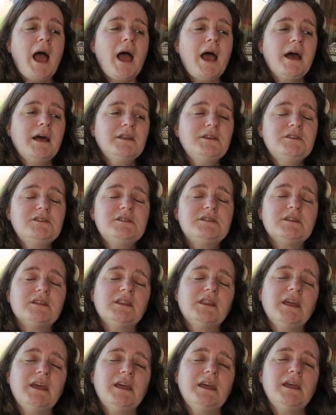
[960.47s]
And
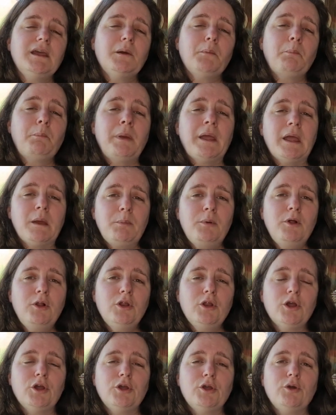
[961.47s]
the
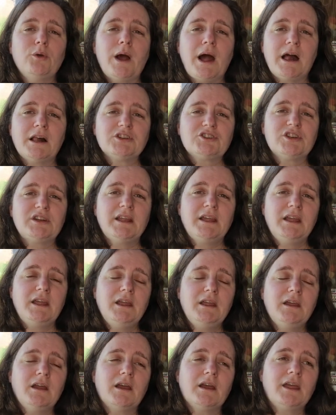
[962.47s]
people who
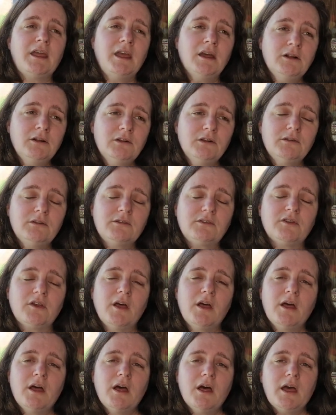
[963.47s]
actually killed
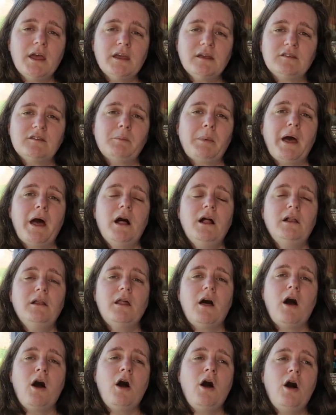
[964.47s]

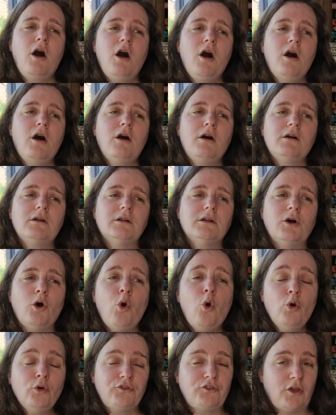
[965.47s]
Isabel are
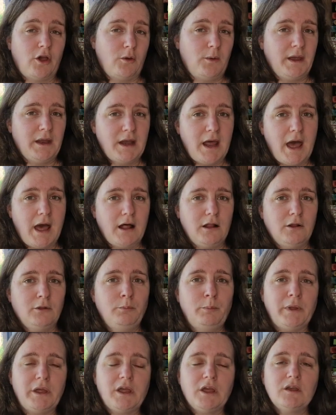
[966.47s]
also in hell
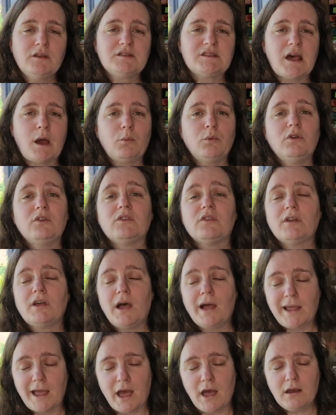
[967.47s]
because that was
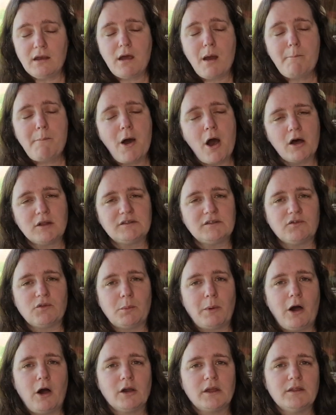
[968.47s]
again part of the
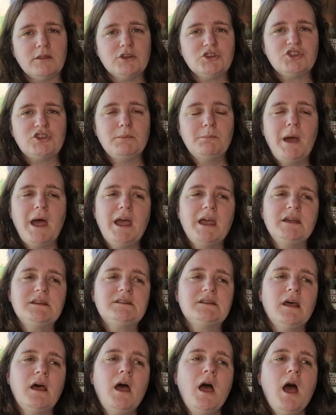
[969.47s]
bargain that she
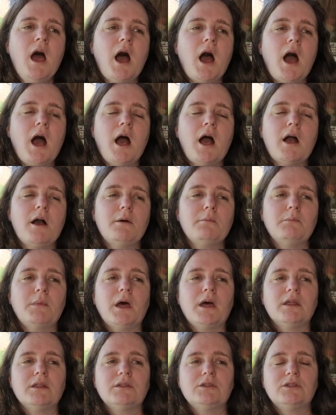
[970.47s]
made um,
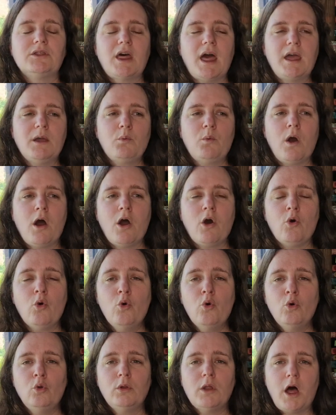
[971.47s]
they were
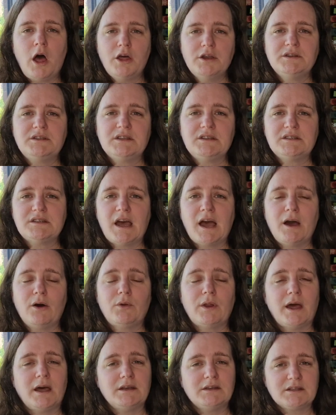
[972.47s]
all hunted
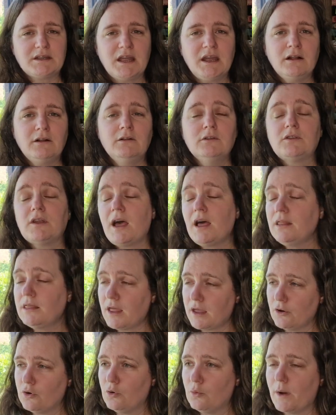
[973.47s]
down and killed and
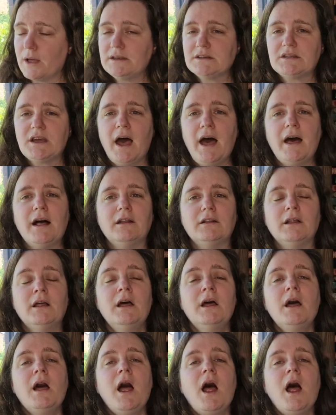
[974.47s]
they all went to hell